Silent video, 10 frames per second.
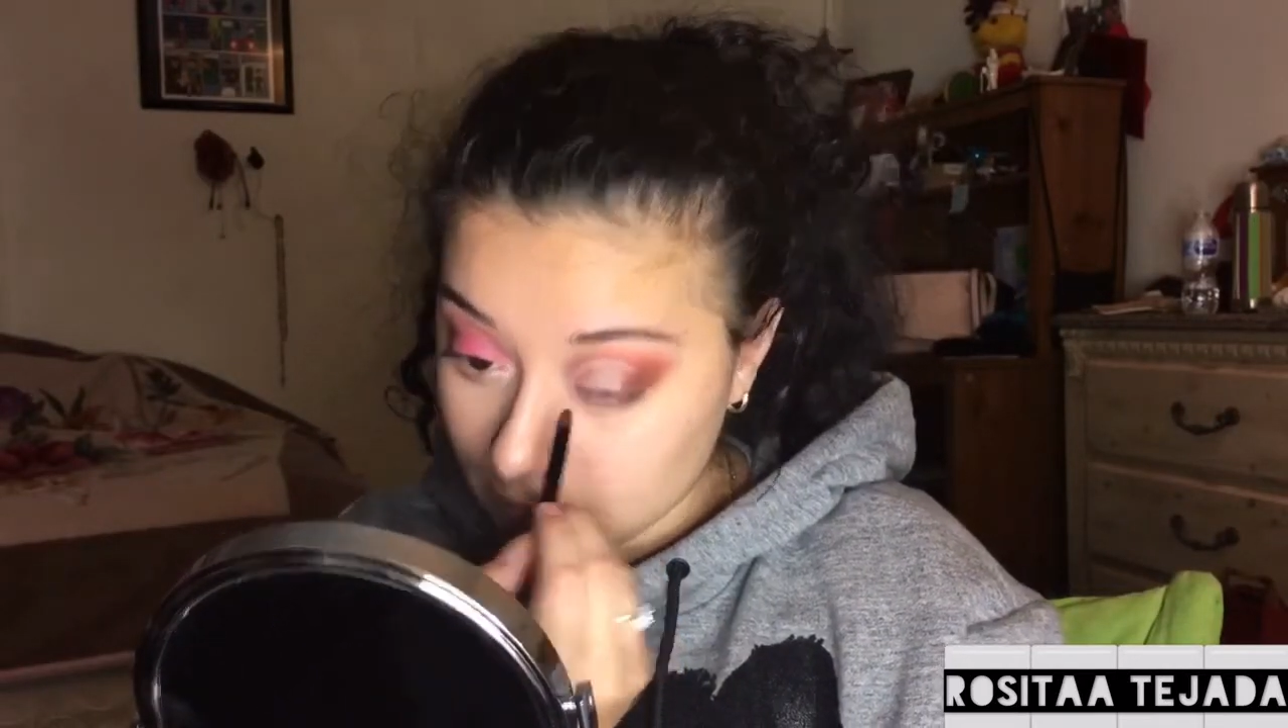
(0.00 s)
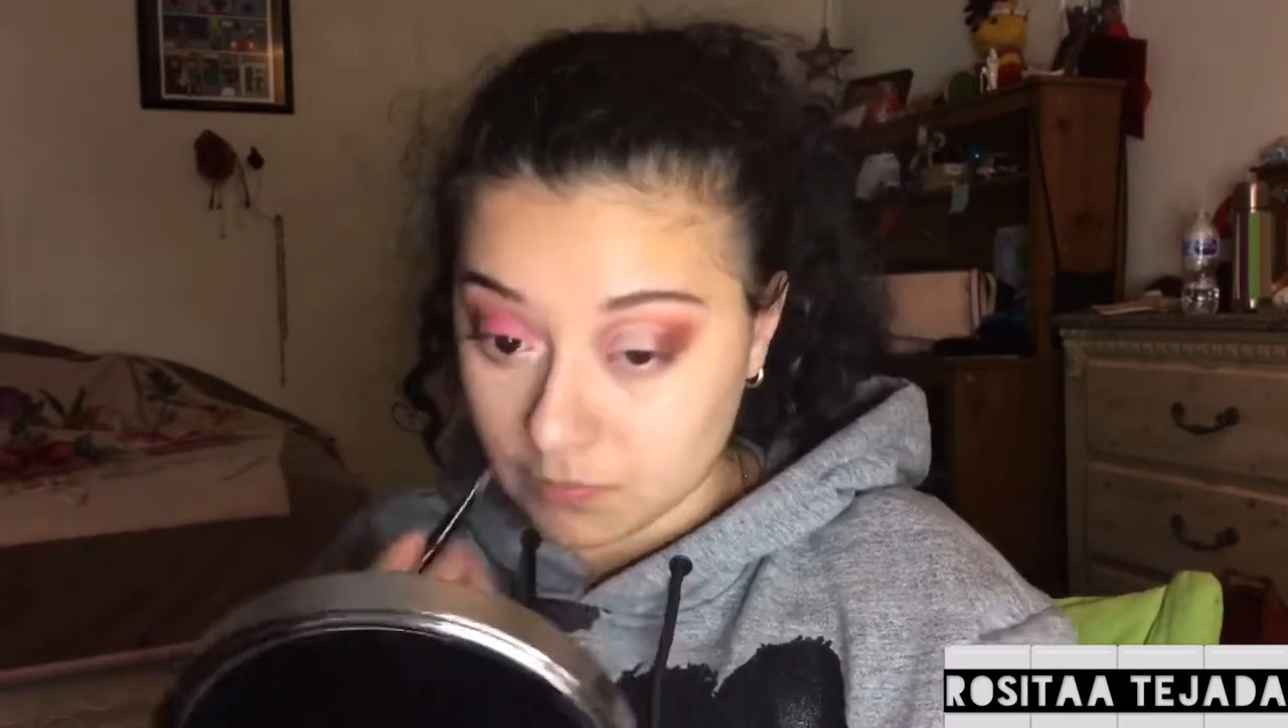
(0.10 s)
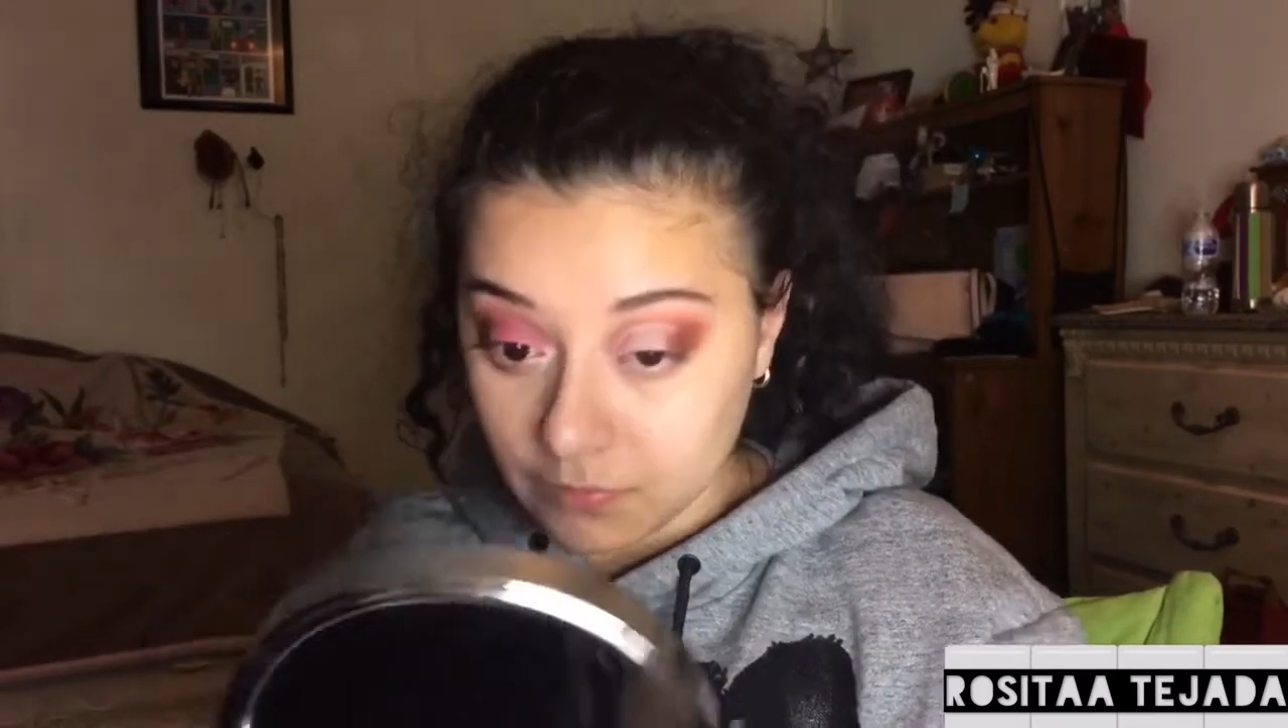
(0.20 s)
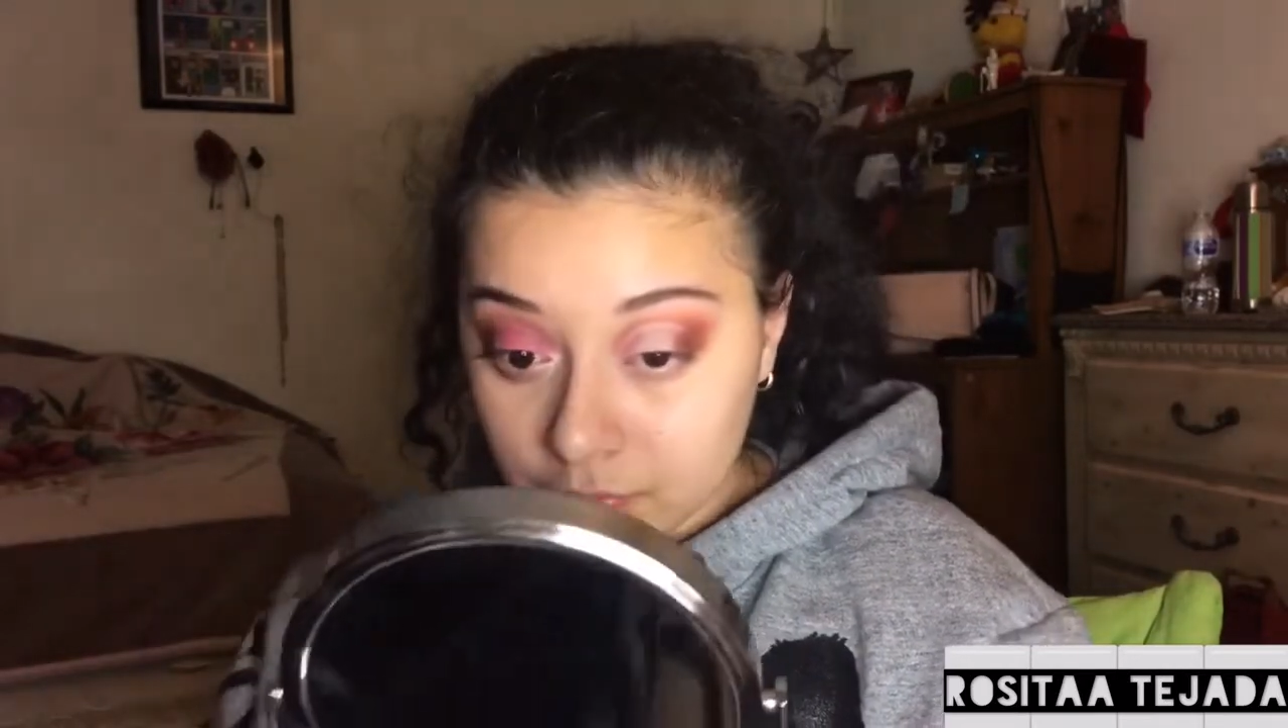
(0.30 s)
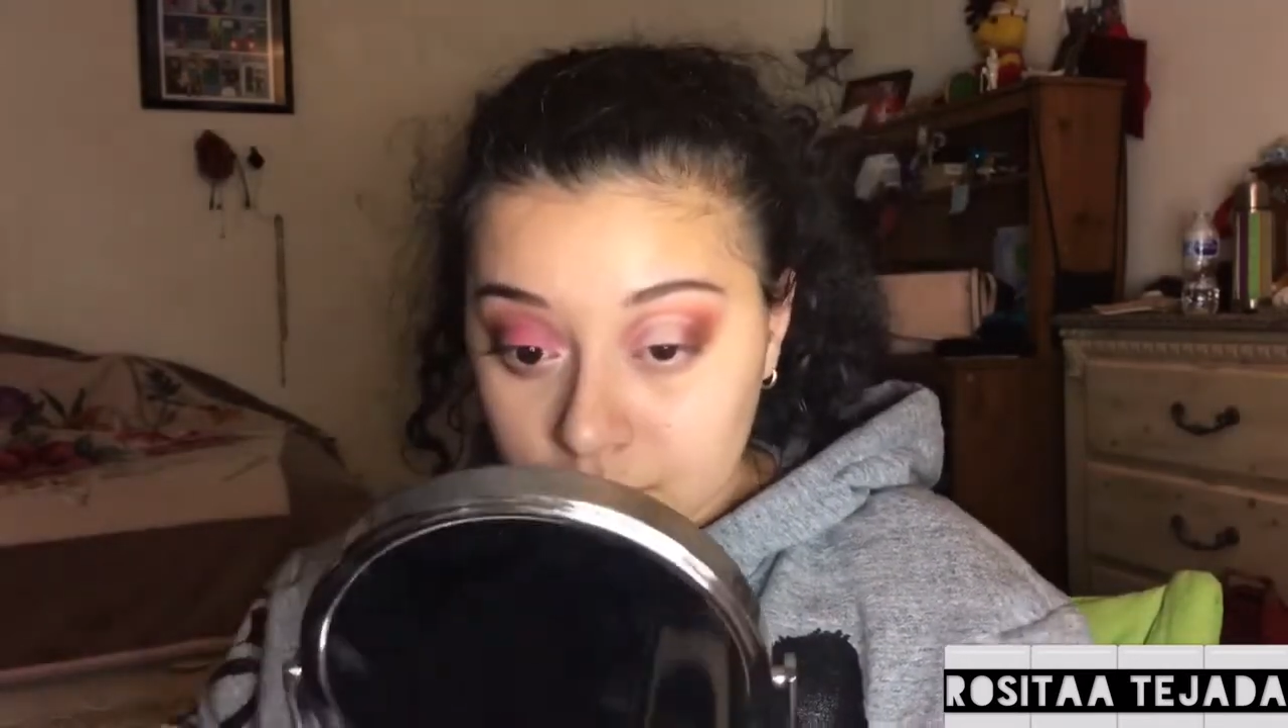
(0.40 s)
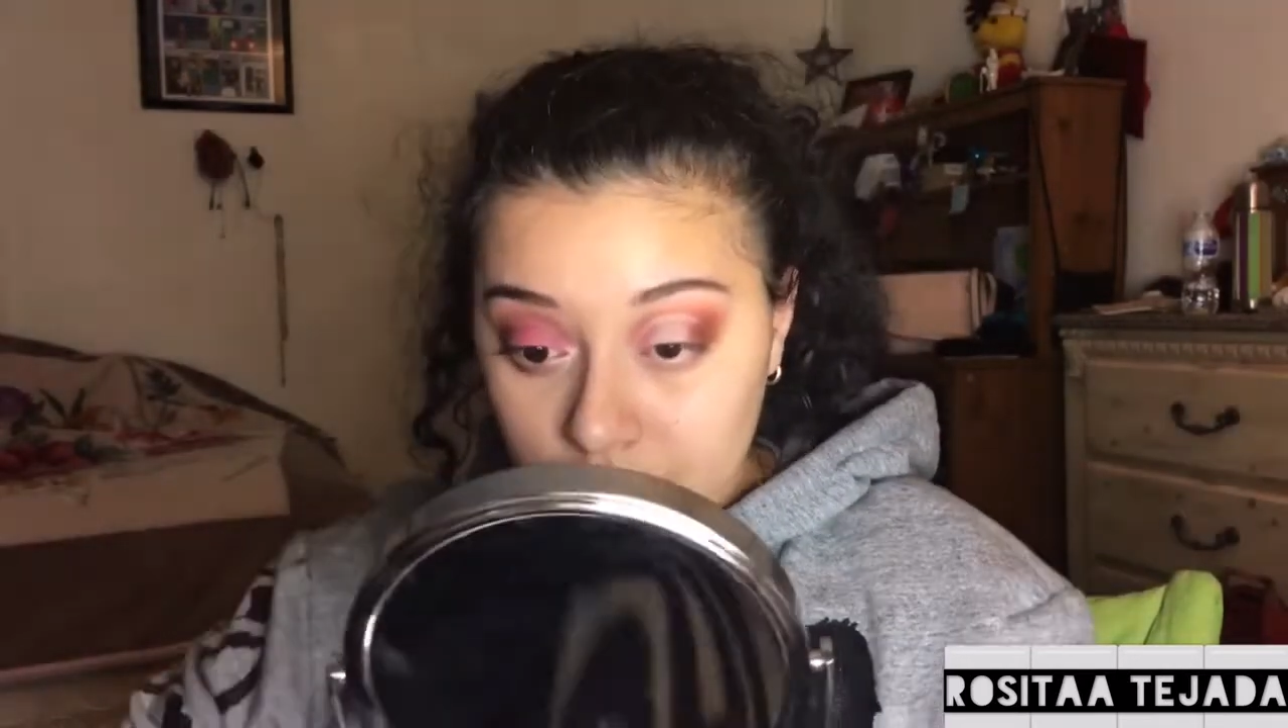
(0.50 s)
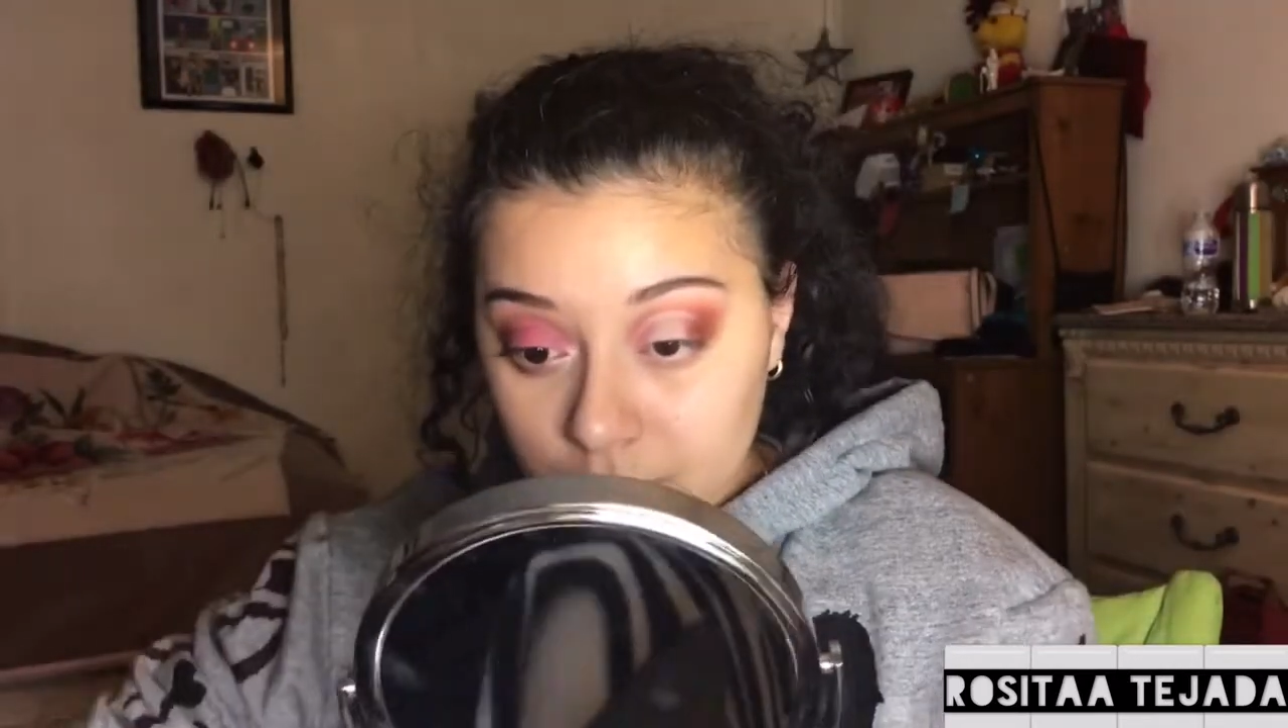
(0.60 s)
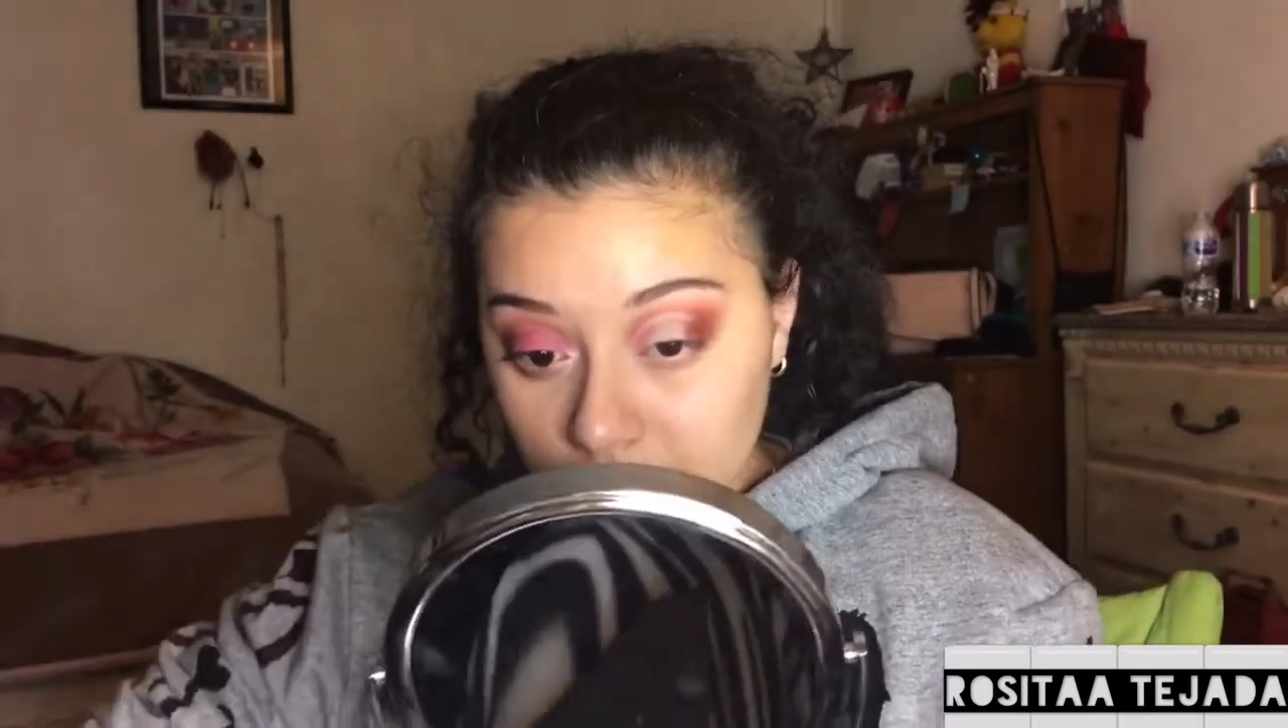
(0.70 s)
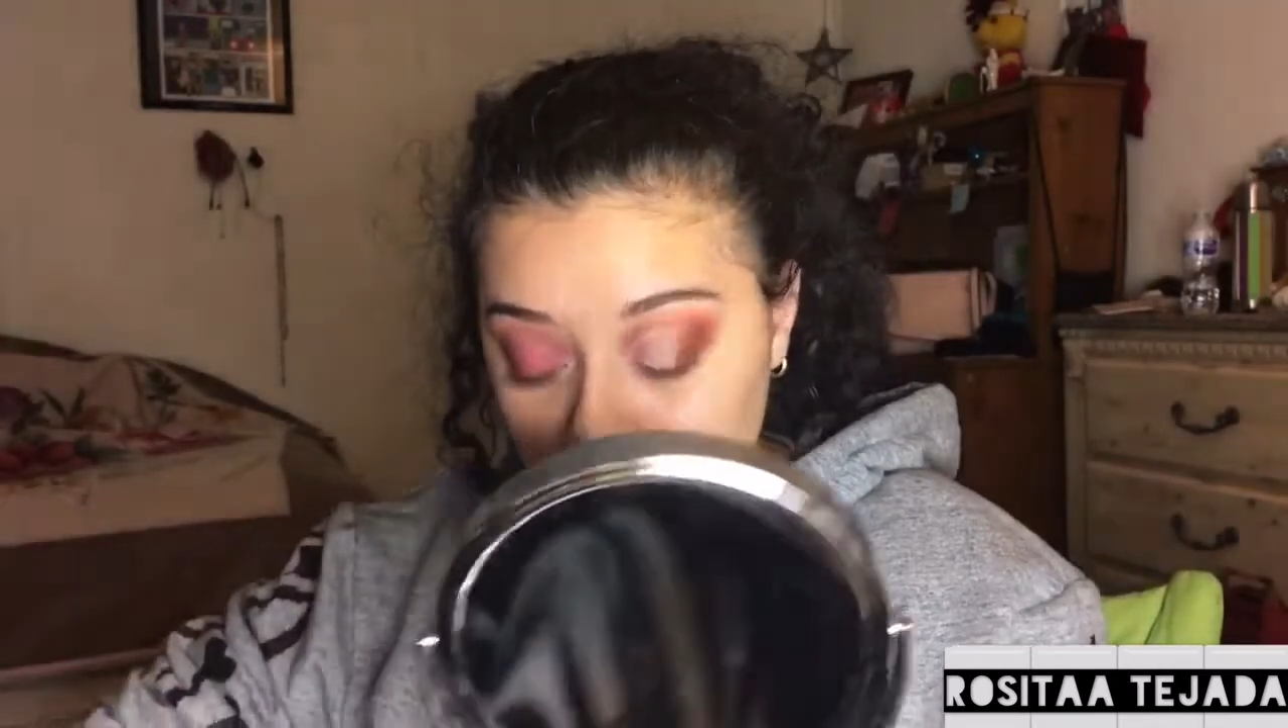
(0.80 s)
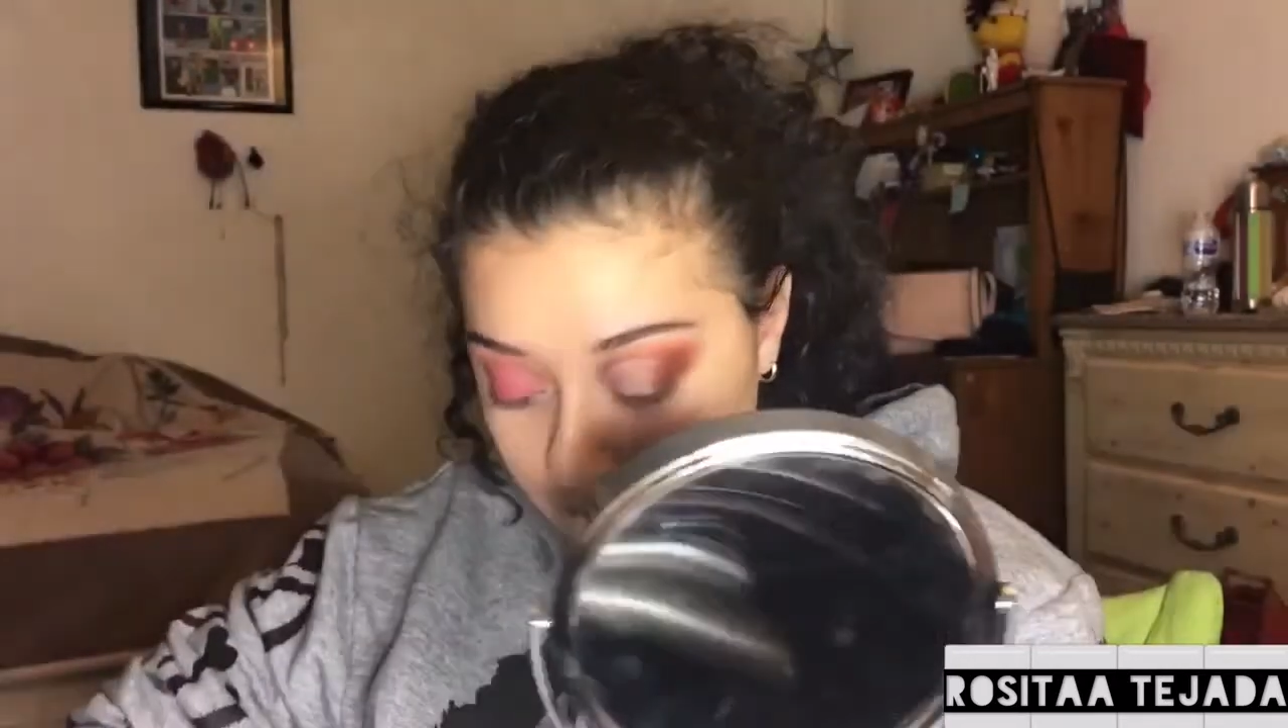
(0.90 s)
concealer